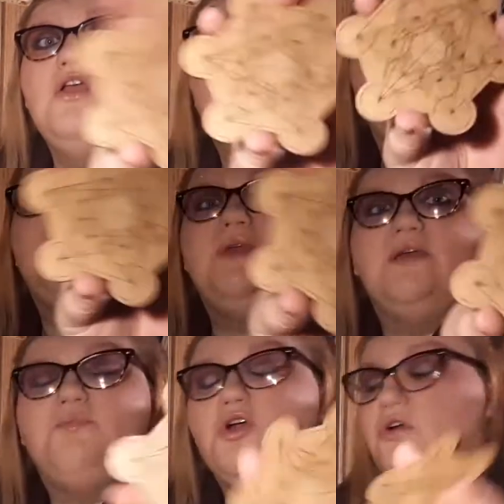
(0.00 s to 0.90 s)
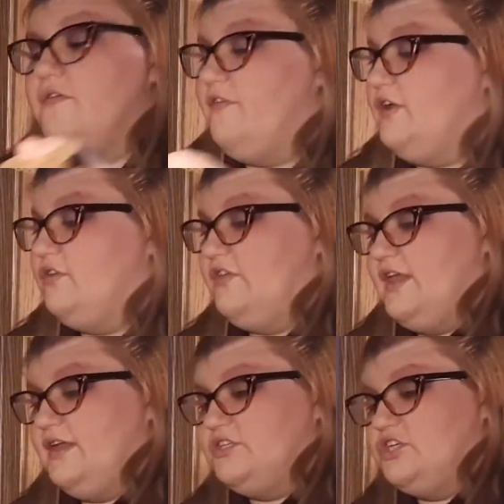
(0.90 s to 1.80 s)
would be a perfect
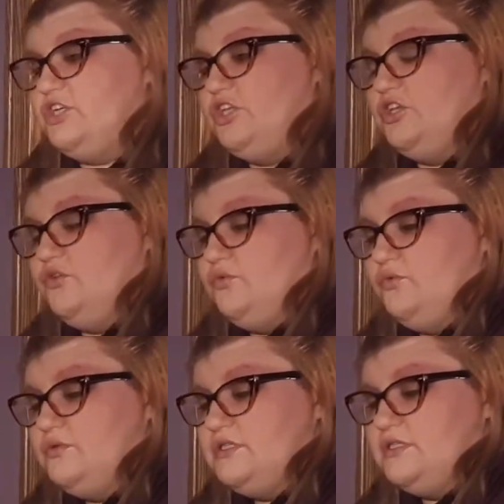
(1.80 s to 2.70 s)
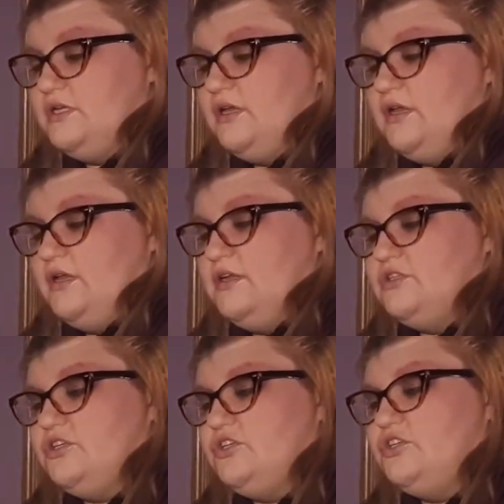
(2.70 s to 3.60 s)
thing to use
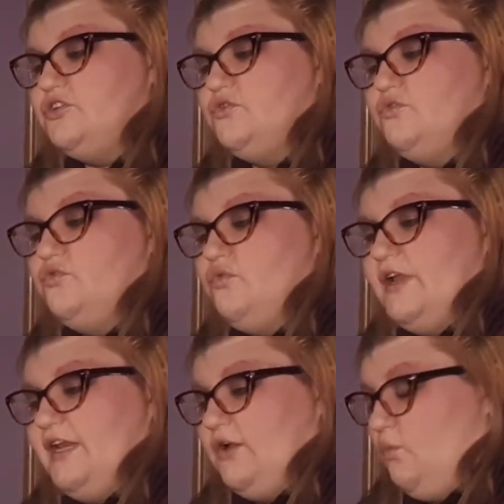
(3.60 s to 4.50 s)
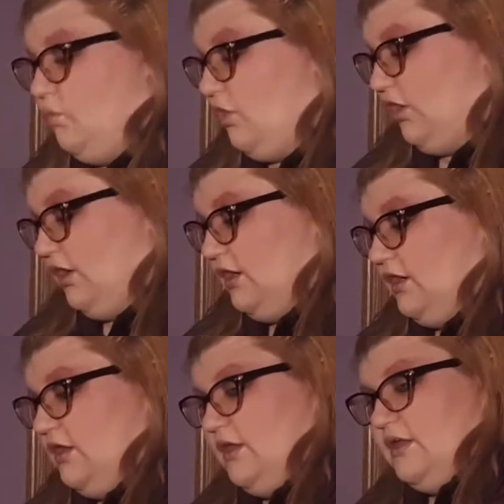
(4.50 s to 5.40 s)
to do gridding
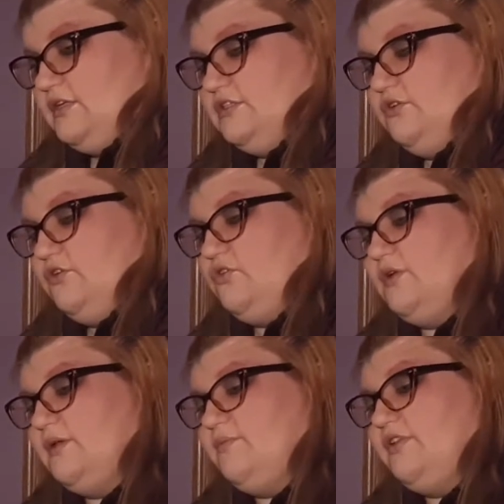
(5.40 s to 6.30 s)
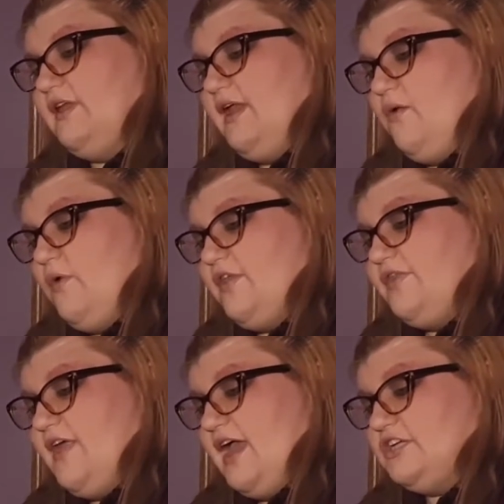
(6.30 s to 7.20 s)
work. So you can play with
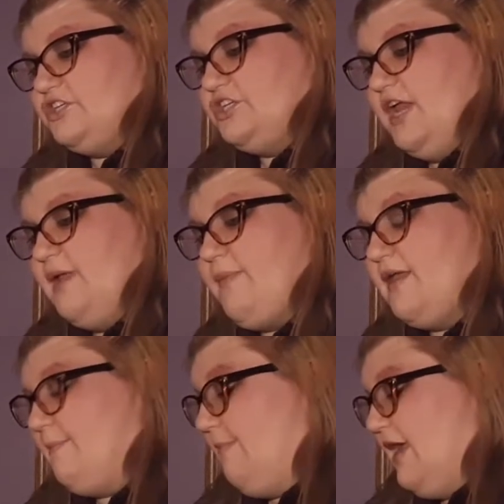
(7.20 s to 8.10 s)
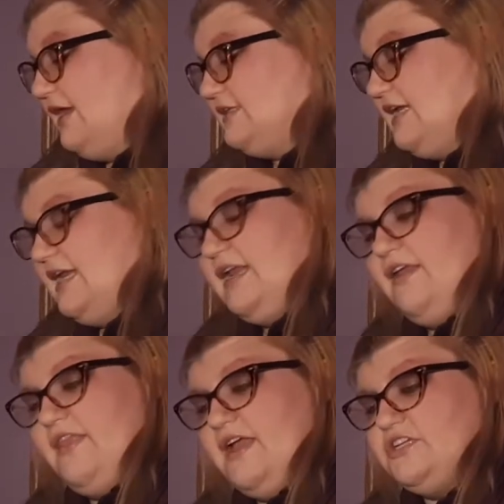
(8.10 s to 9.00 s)
that shape, meditate
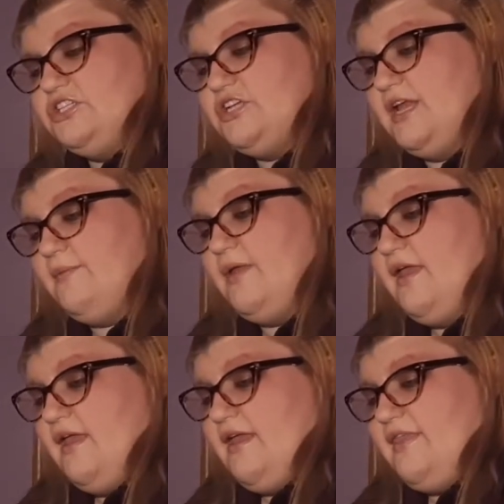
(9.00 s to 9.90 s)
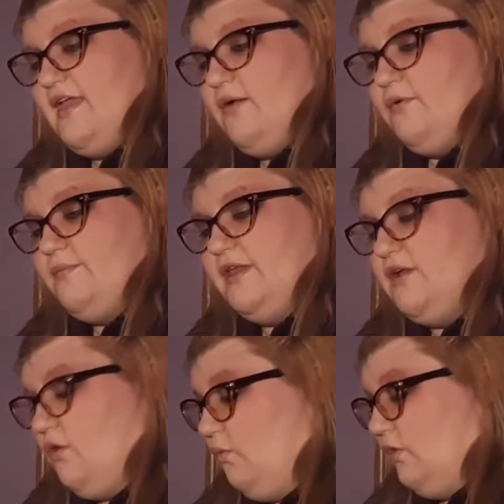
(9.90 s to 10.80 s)
on that shape, and that would be
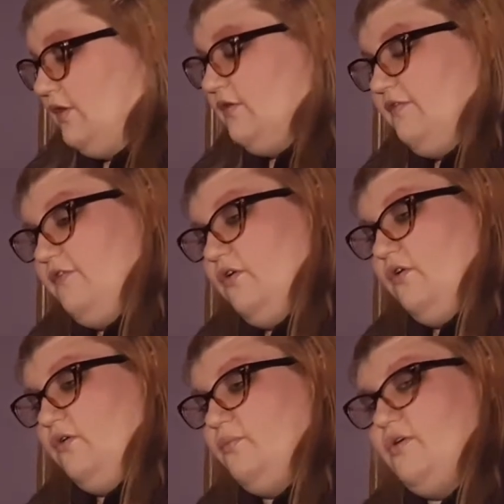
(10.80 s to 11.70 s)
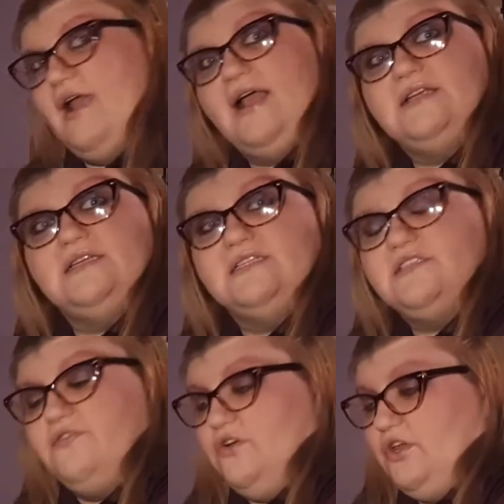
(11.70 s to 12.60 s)
a wonderful practice
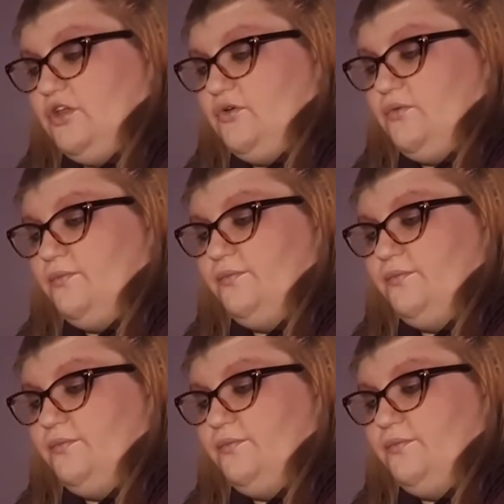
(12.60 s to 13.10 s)
for you.